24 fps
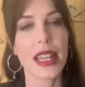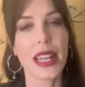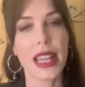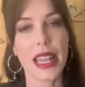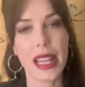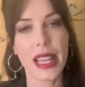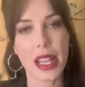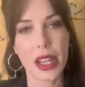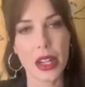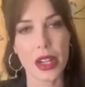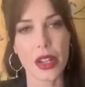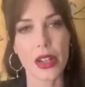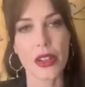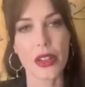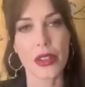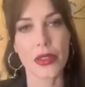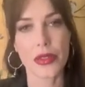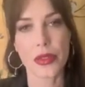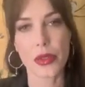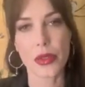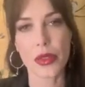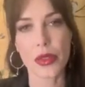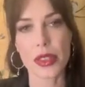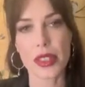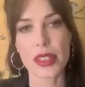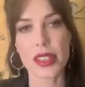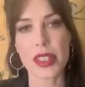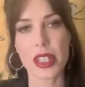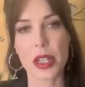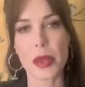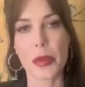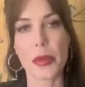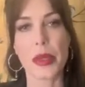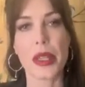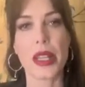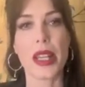care for
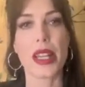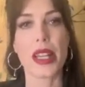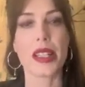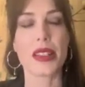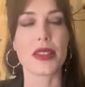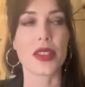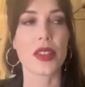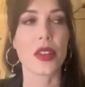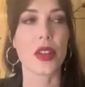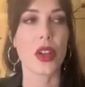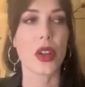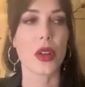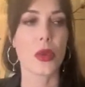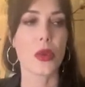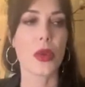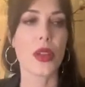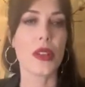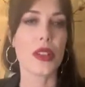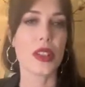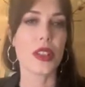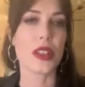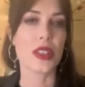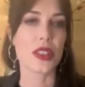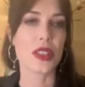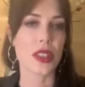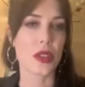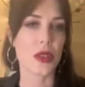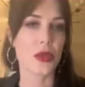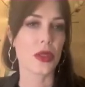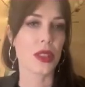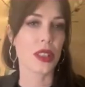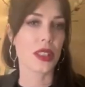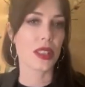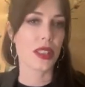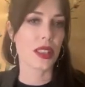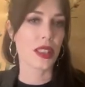CRPS when there's so
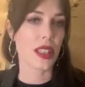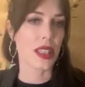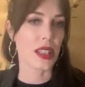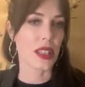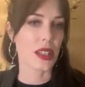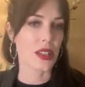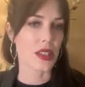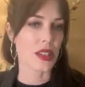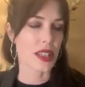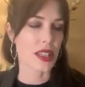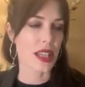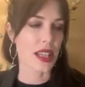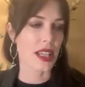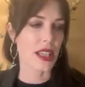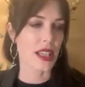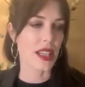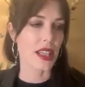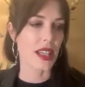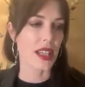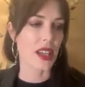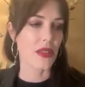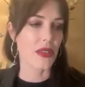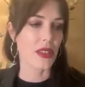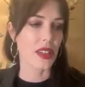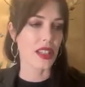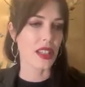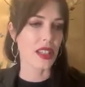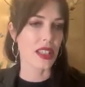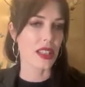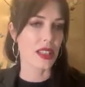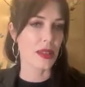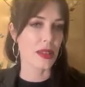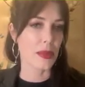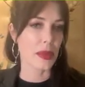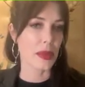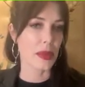little understanding of it
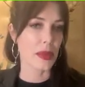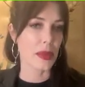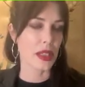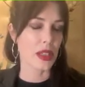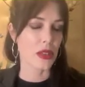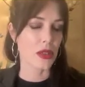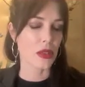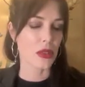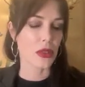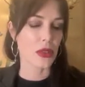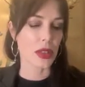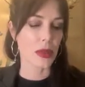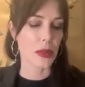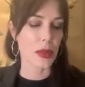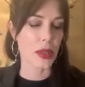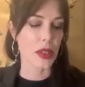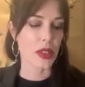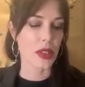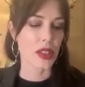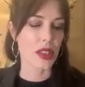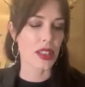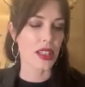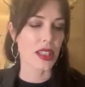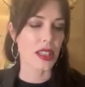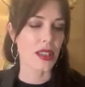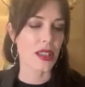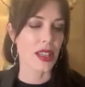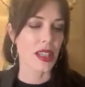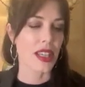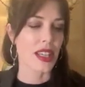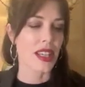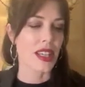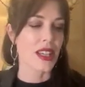in the medical community.